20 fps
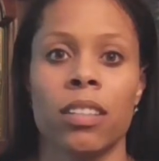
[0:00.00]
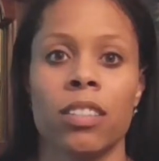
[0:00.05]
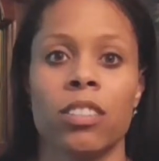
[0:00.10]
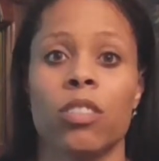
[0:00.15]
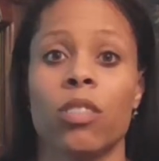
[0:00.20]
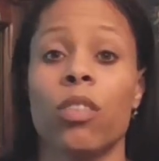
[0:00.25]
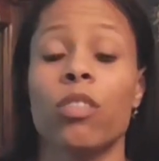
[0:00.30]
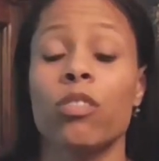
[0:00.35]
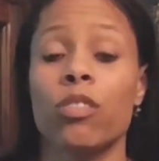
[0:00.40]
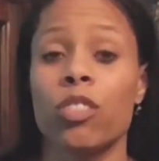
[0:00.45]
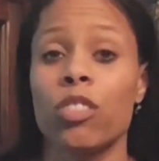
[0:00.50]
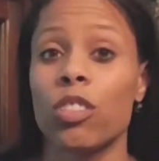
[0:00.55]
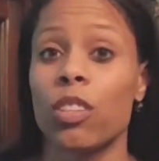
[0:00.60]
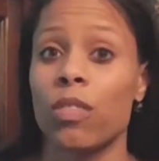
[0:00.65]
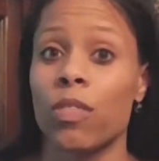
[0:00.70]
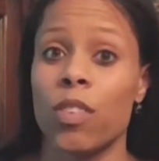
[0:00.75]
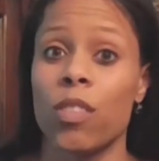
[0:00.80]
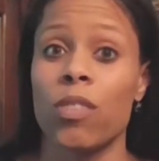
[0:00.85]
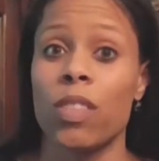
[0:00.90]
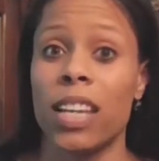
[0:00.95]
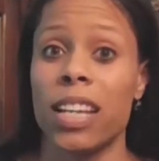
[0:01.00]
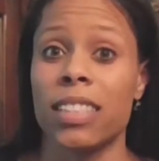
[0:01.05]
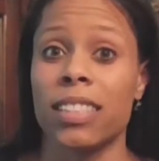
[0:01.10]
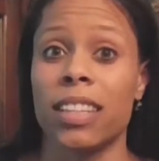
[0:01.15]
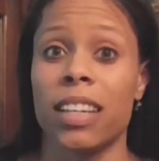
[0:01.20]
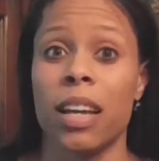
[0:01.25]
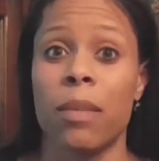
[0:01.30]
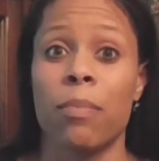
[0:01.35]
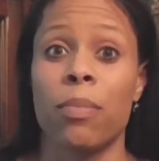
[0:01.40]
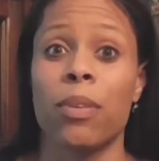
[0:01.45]
So those are just a few things
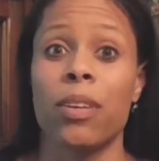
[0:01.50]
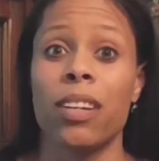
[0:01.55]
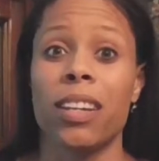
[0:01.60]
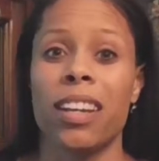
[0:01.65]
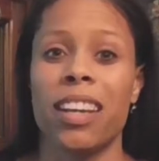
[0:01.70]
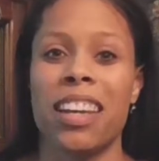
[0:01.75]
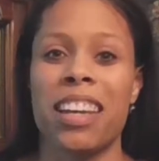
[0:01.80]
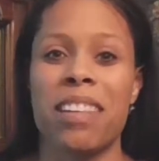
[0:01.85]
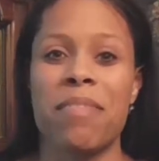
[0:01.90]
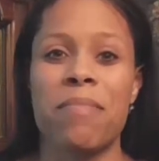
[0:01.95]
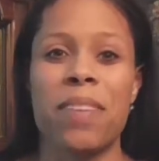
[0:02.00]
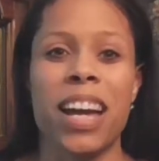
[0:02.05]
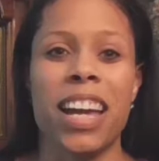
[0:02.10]
that I put in